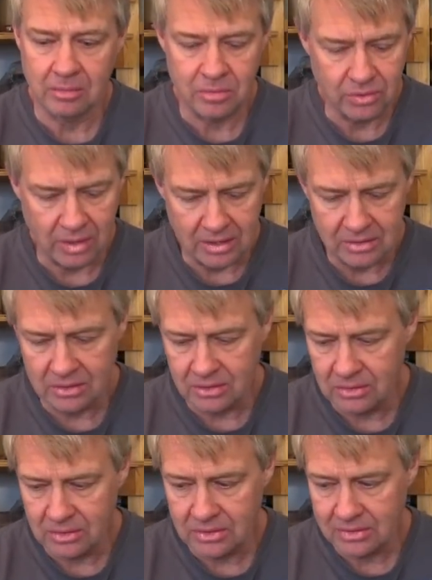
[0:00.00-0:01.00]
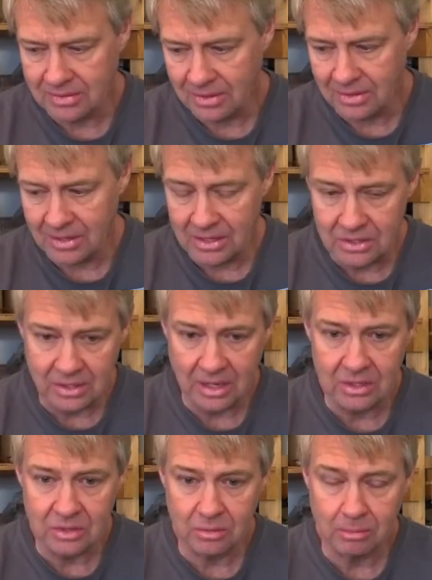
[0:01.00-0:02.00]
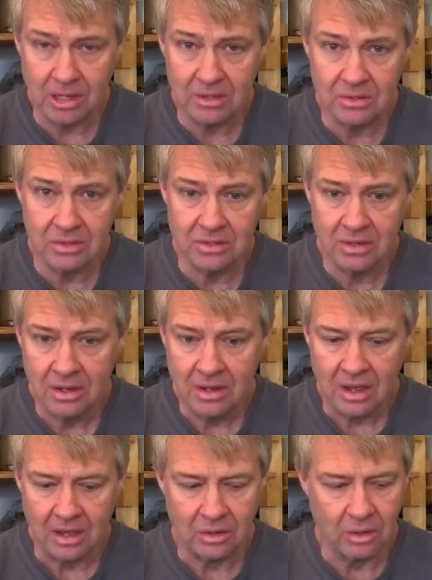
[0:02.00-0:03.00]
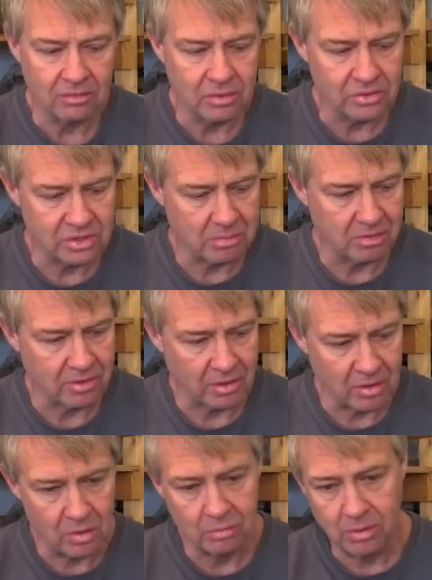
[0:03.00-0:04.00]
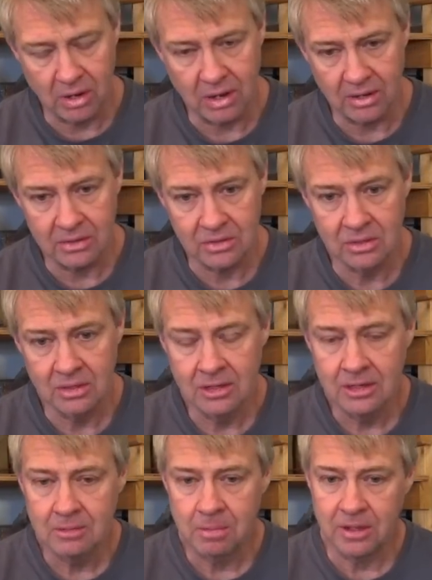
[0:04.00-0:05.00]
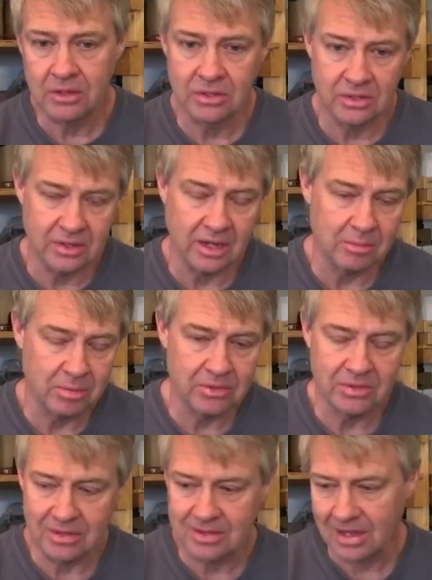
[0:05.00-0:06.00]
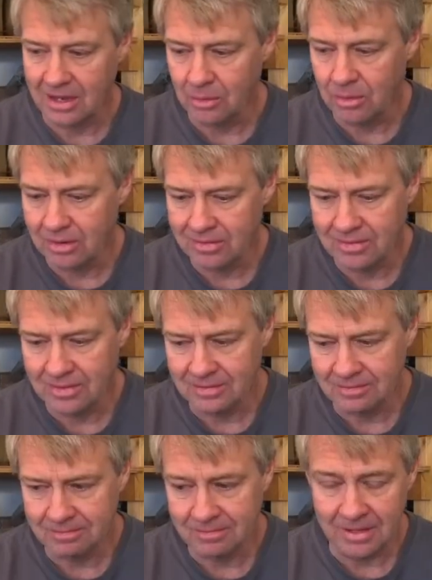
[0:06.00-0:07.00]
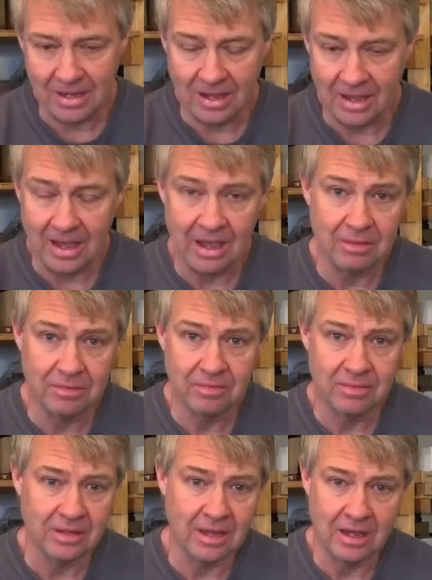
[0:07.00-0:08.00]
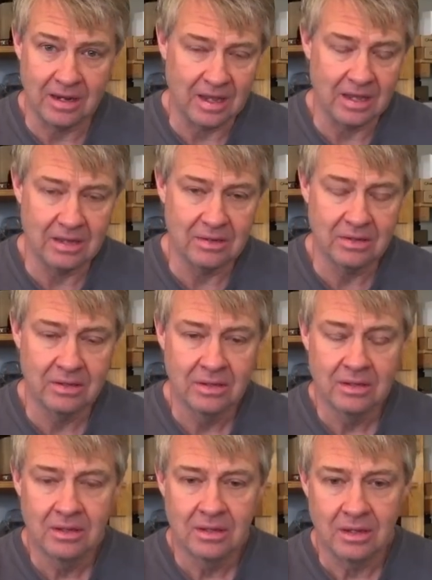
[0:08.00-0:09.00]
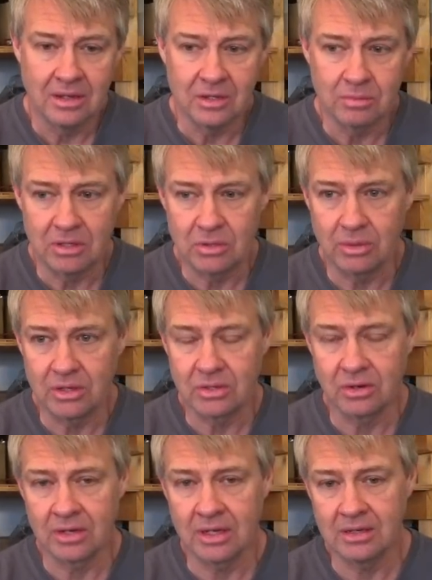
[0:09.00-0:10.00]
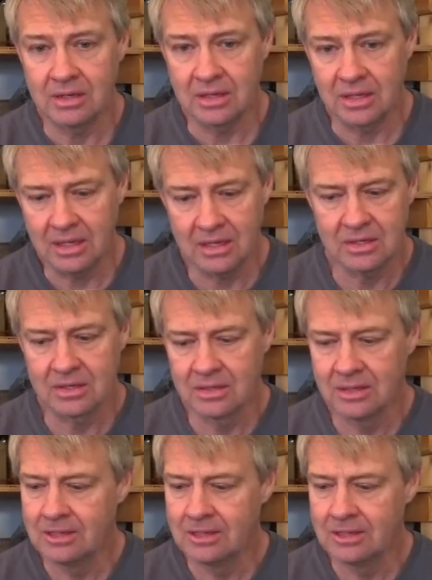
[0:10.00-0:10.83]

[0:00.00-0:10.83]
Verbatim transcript: I'm trying to do this on an educational basis. I know I've used some of our own products as examples. That's kind of what I have at hand, uh, especially when I start getting into kits.